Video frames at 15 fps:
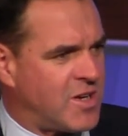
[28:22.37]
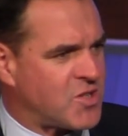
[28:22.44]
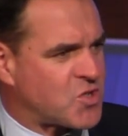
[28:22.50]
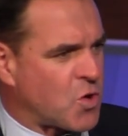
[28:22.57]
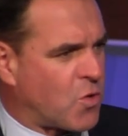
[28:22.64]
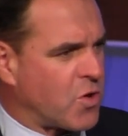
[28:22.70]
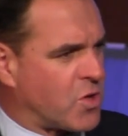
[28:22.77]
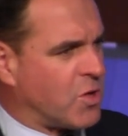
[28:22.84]

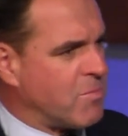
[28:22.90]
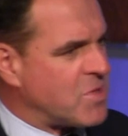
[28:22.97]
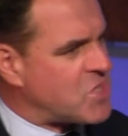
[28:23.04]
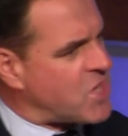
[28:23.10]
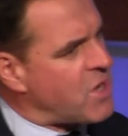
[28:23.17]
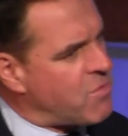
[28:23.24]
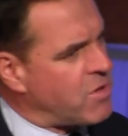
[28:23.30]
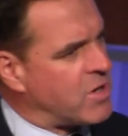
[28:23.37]
historical
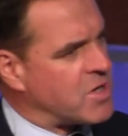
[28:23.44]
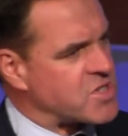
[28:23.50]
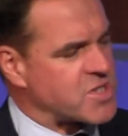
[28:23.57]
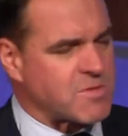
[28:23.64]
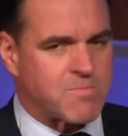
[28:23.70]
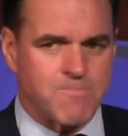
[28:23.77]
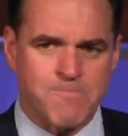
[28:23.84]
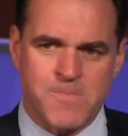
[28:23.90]

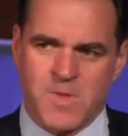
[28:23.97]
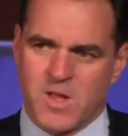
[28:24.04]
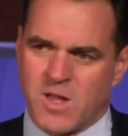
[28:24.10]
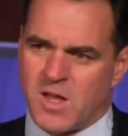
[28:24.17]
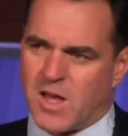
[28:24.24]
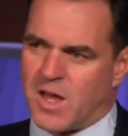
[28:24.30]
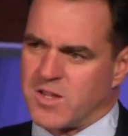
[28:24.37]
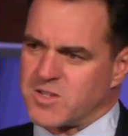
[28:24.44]
materialism
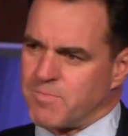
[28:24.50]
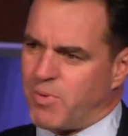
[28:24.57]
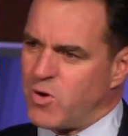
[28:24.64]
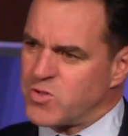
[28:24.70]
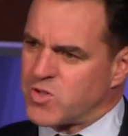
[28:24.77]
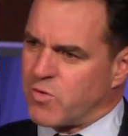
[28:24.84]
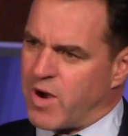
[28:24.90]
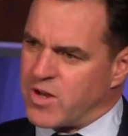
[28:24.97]
as a
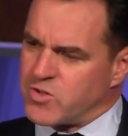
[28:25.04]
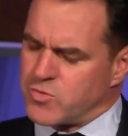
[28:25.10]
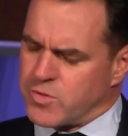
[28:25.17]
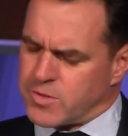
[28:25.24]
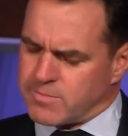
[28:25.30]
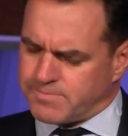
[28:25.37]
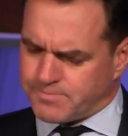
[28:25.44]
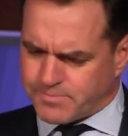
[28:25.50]

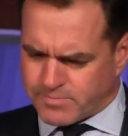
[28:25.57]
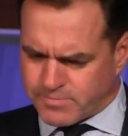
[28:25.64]
postgraduate,